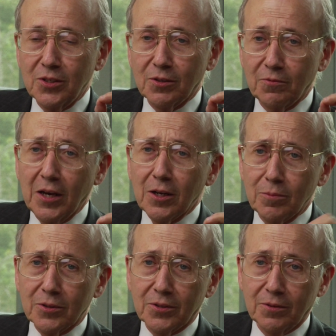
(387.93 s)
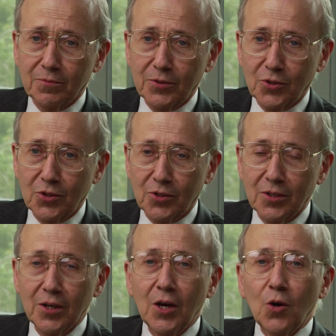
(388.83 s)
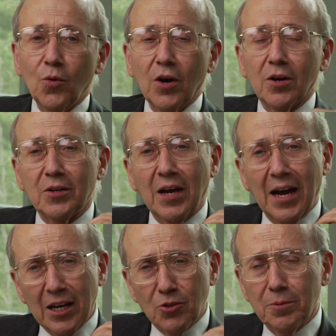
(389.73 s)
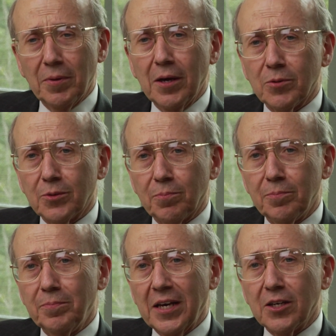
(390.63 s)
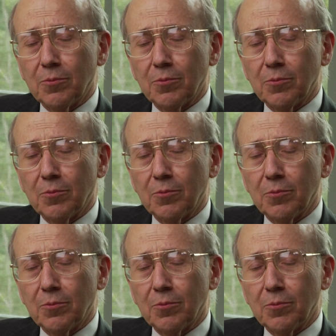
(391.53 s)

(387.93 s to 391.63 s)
is available to the physician, we ought to actually be able to begin